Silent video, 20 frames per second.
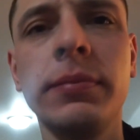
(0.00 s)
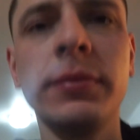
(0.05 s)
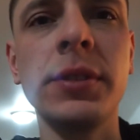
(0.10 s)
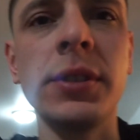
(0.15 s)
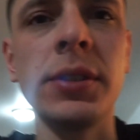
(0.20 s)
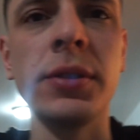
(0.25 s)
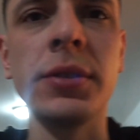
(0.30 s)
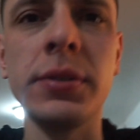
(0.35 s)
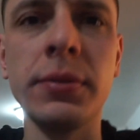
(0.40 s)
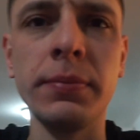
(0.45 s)

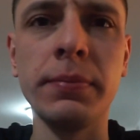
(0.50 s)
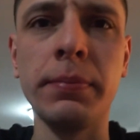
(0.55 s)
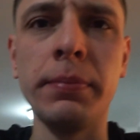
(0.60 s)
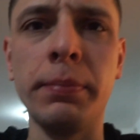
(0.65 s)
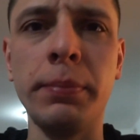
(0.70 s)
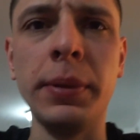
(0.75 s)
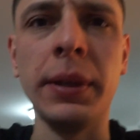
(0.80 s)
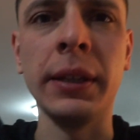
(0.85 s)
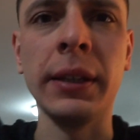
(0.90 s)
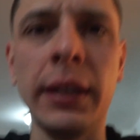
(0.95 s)
Just
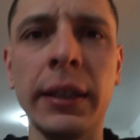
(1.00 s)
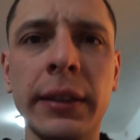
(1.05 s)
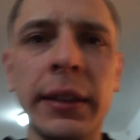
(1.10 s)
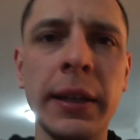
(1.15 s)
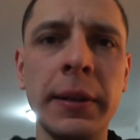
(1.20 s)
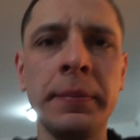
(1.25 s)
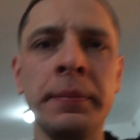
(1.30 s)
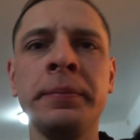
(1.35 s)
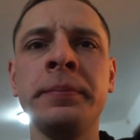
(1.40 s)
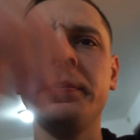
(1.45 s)
being like
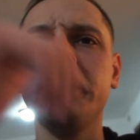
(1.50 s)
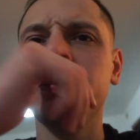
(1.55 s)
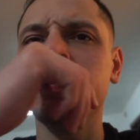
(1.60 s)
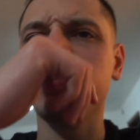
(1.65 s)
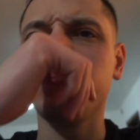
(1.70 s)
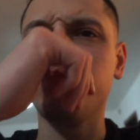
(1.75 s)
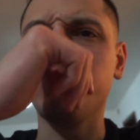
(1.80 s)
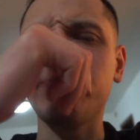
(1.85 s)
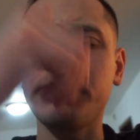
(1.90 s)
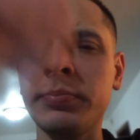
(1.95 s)
that.
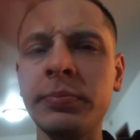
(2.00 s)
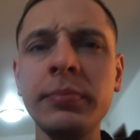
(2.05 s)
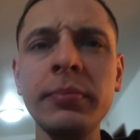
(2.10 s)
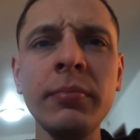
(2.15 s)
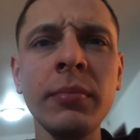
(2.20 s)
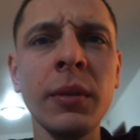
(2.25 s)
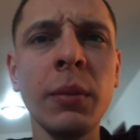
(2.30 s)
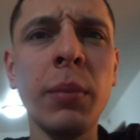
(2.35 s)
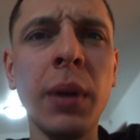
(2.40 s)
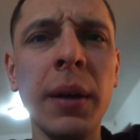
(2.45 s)

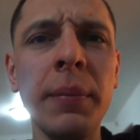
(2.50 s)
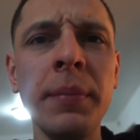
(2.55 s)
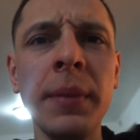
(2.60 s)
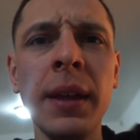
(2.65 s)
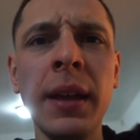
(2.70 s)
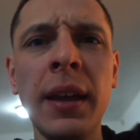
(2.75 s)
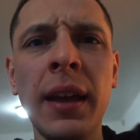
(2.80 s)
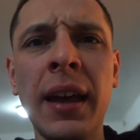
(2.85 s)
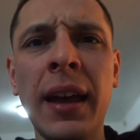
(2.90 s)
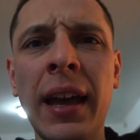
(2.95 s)
But
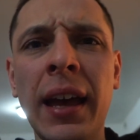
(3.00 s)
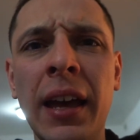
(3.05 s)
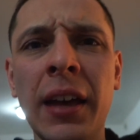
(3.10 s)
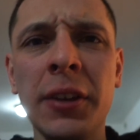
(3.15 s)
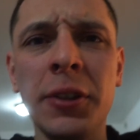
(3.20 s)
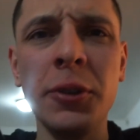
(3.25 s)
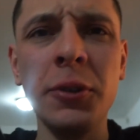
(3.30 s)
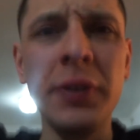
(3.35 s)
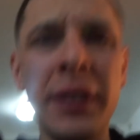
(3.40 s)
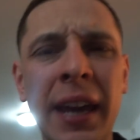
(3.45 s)

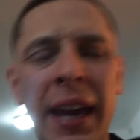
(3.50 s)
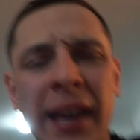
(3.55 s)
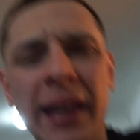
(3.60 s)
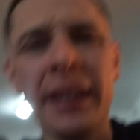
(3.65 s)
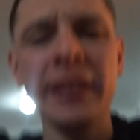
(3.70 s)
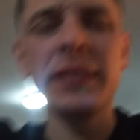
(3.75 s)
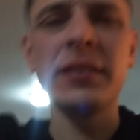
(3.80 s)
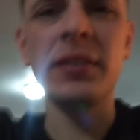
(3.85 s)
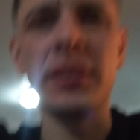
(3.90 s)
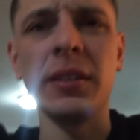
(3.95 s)
you
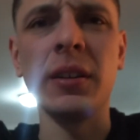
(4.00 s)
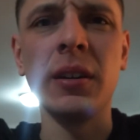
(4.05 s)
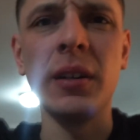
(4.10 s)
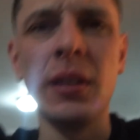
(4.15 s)
can't